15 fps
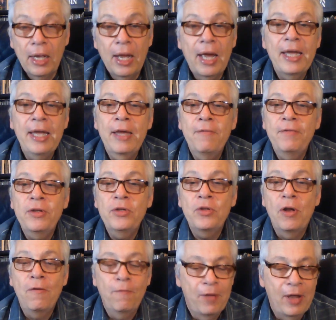I have this
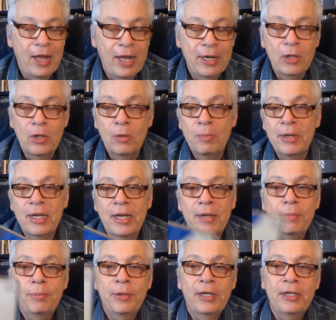on vinyl, but I
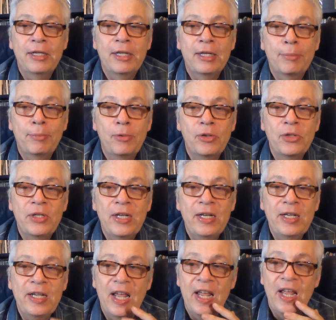picked it up on
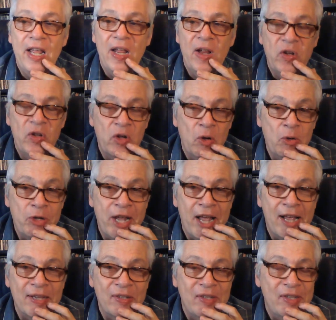CD. Joe
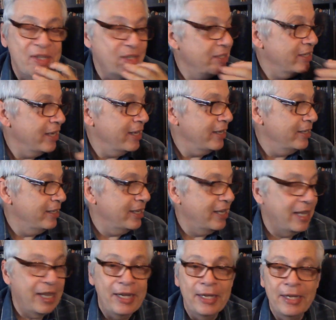Jackson's Night and
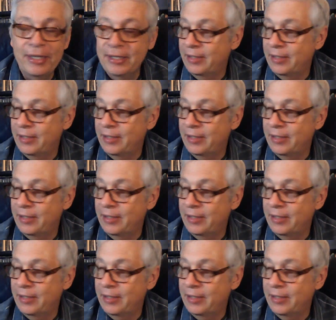Day.